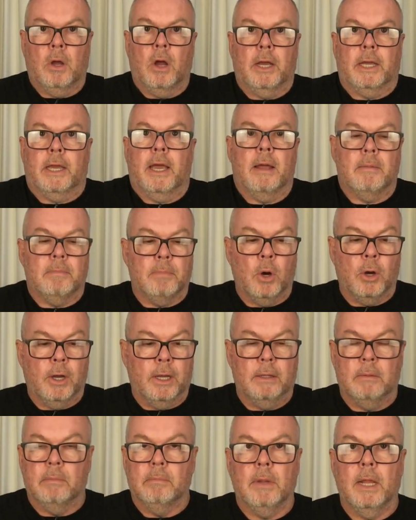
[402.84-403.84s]
can't buy
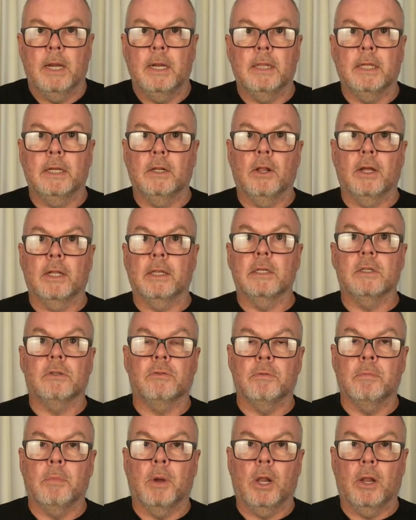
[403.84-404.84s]
anything like this
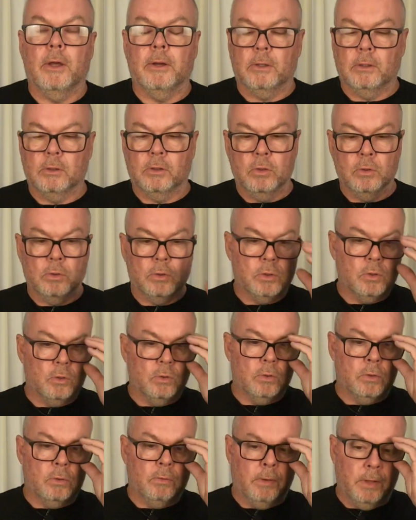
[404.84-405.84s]
from my local tool
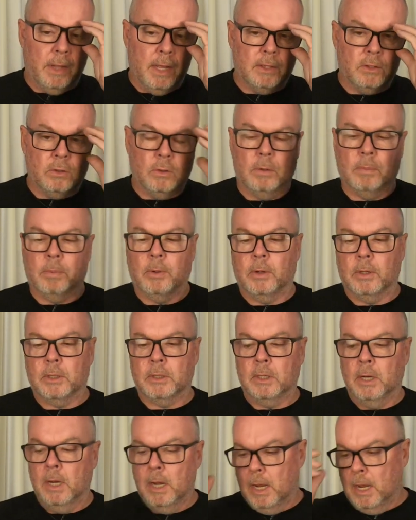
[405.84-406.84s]
stores for that sort of
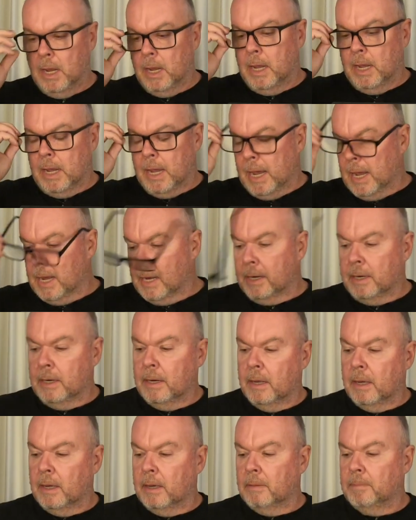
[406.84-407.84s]
price. And
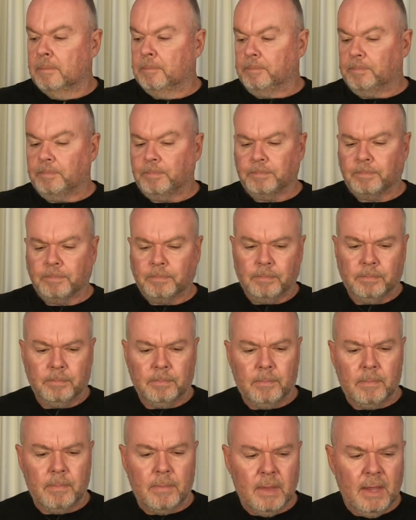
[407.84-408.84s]

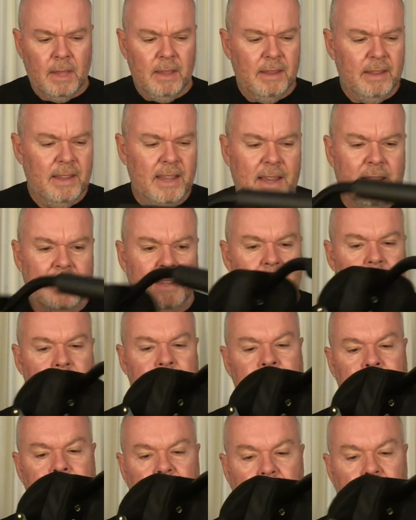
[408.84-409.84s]
yeah,
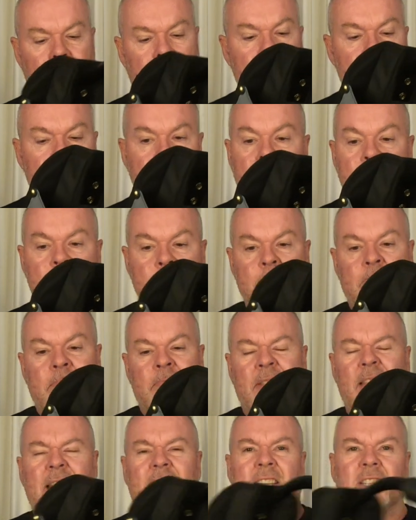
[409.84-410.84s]

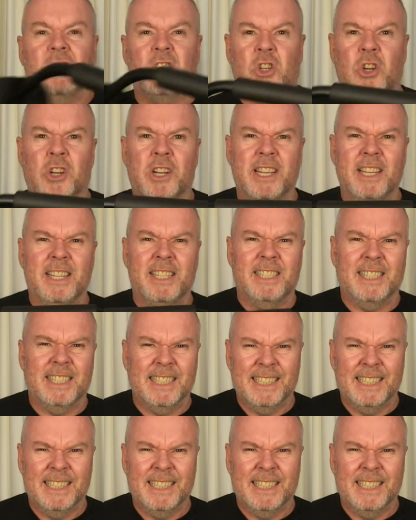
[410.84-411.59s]
it's Chinese.